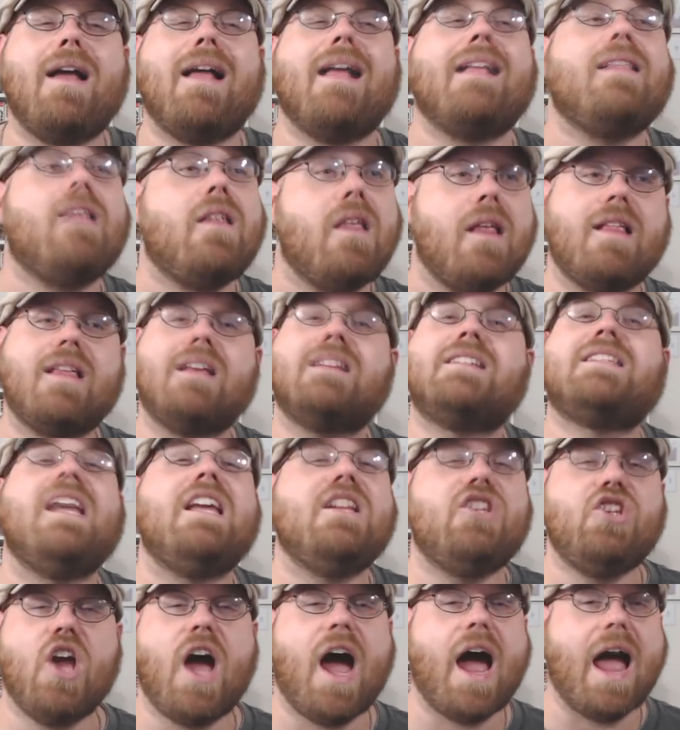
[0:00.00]
but the
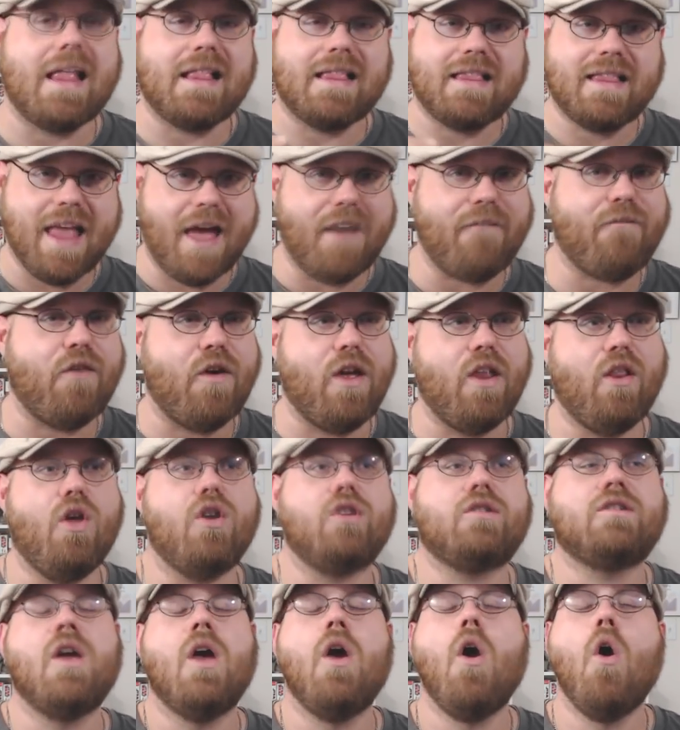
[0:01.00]
CGI definitely
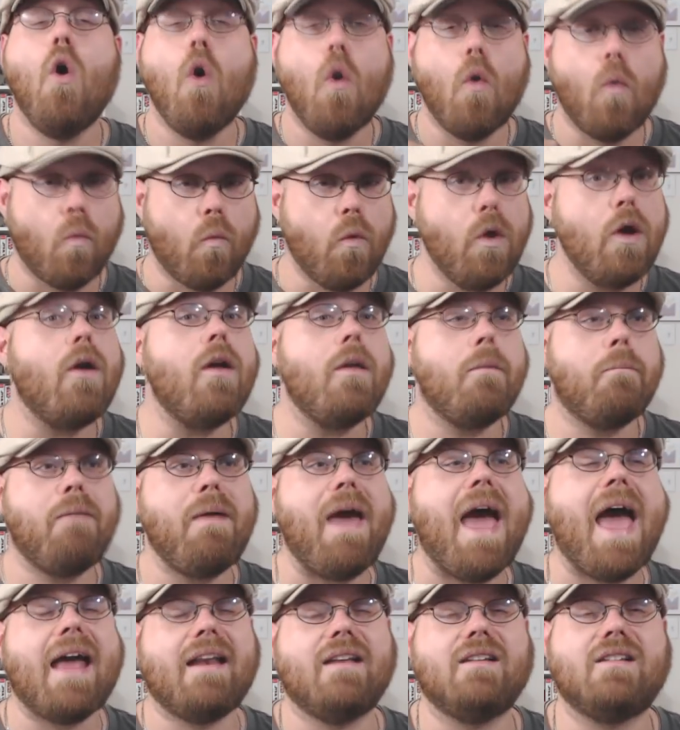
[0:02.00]
looks really
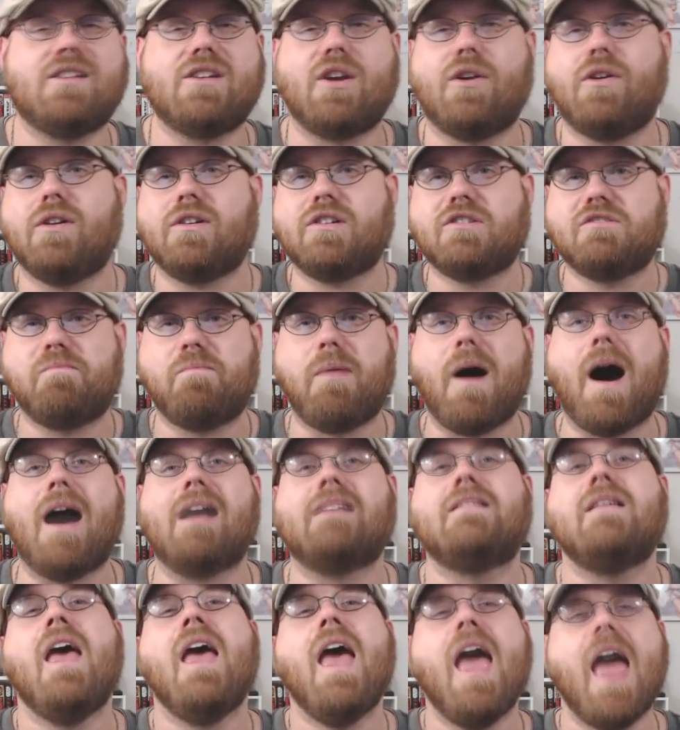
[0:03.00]
bad in certain
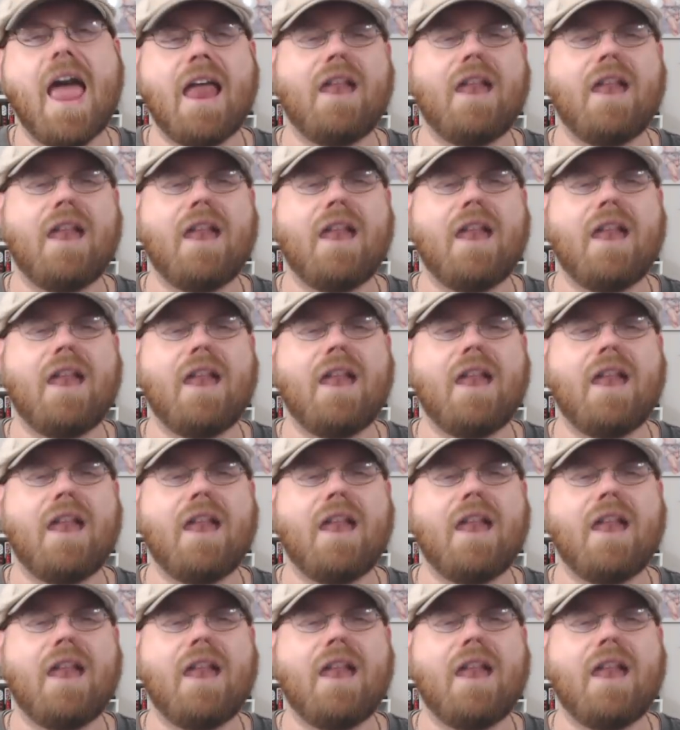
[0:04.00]
spots.